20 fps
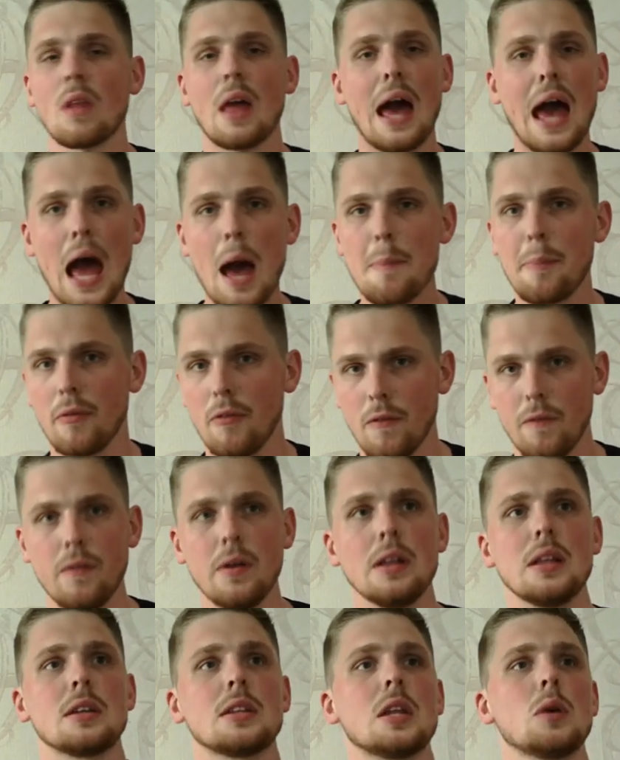apple
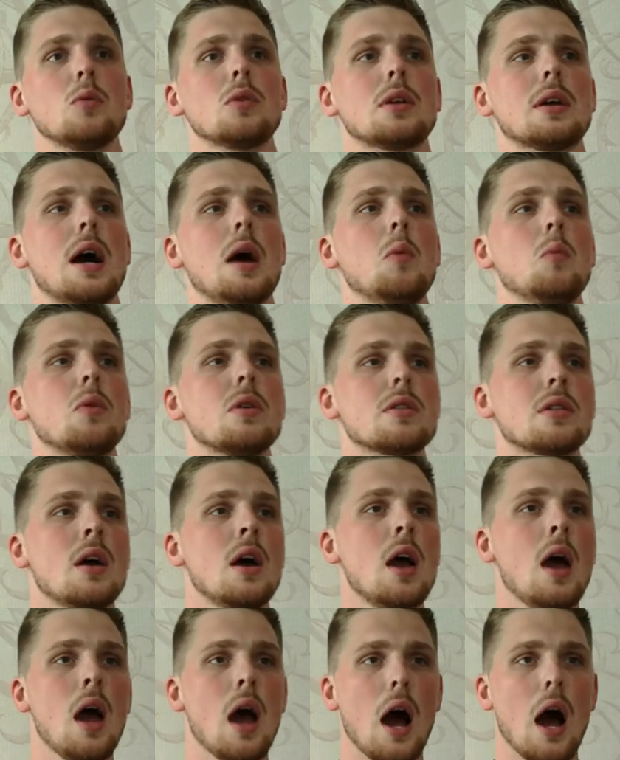filling. They would come with
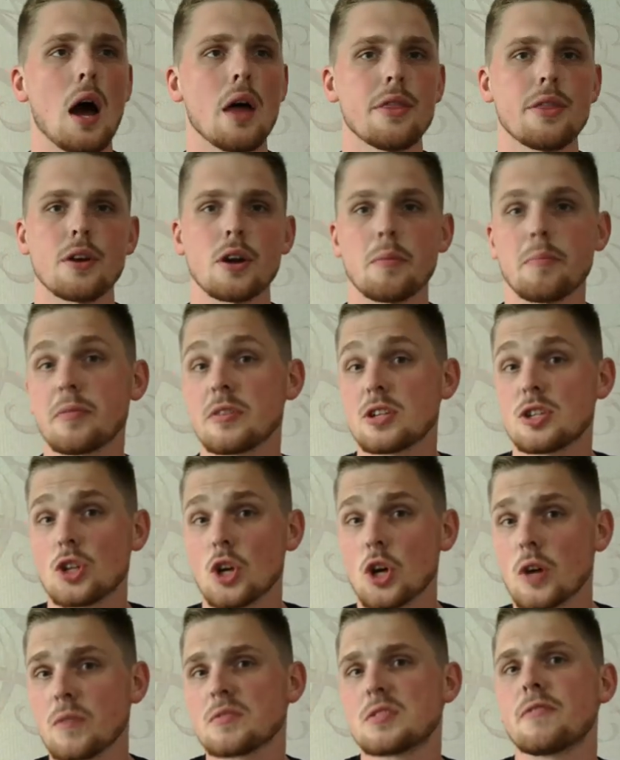other
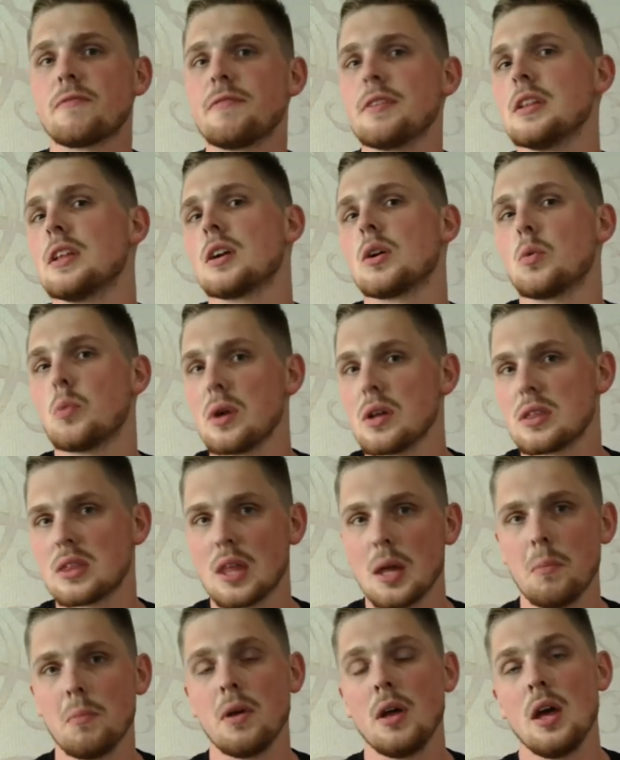preserves filling with
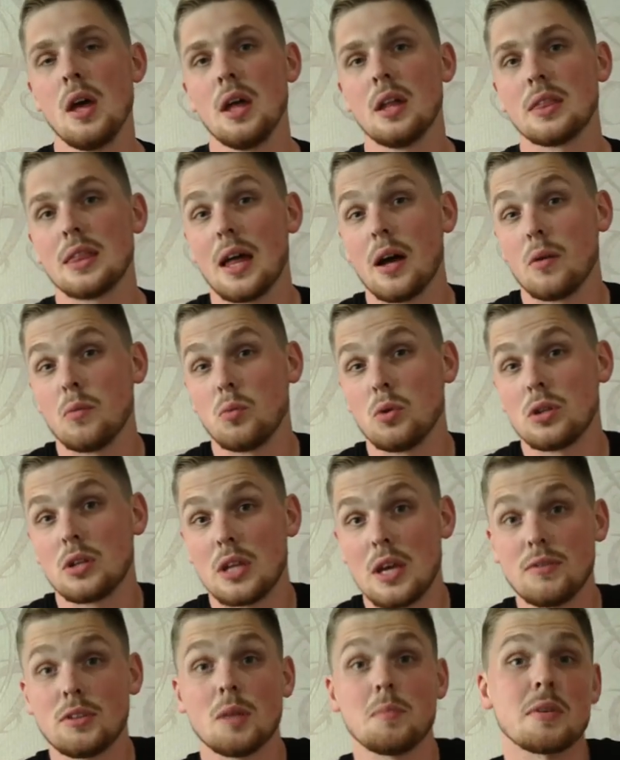them that would
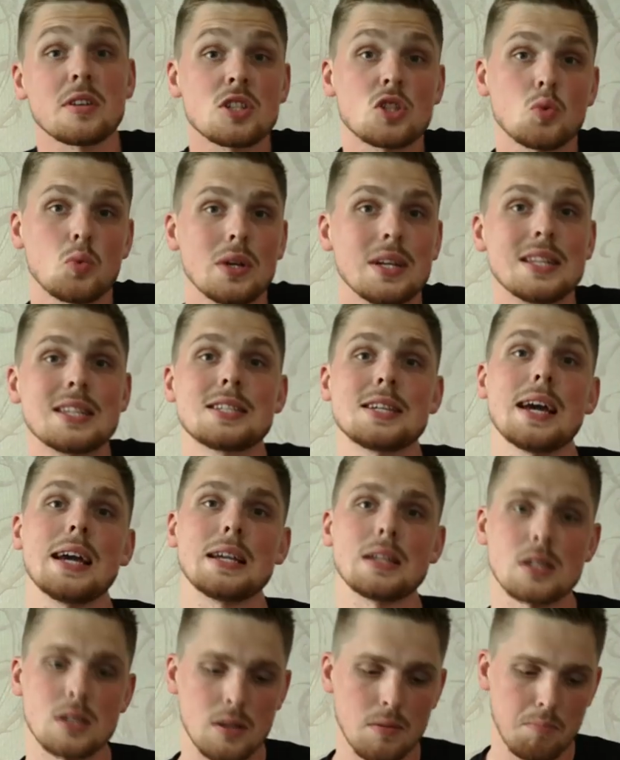give them a sweet
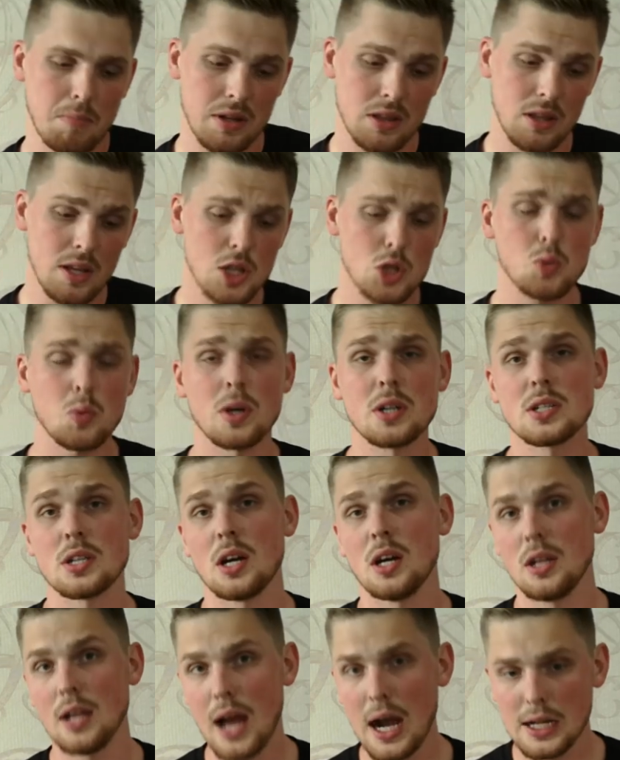taste. But these ones
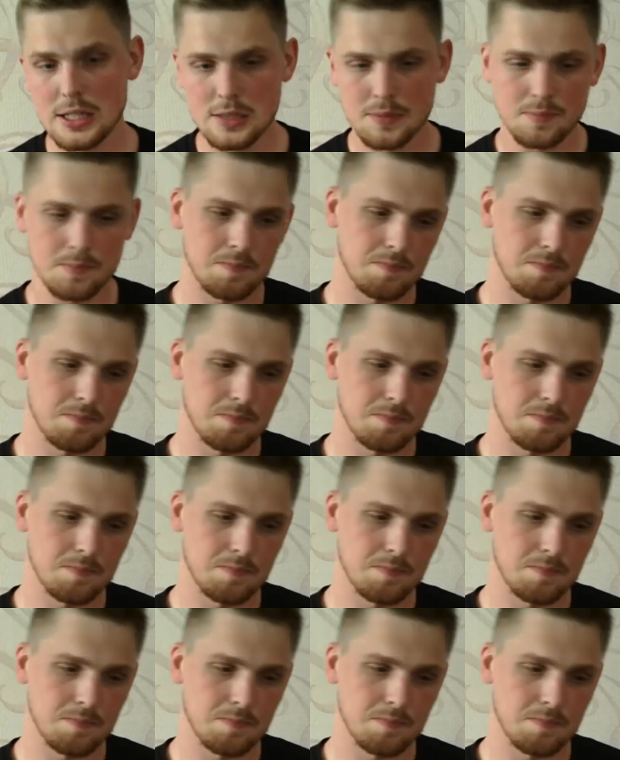are not.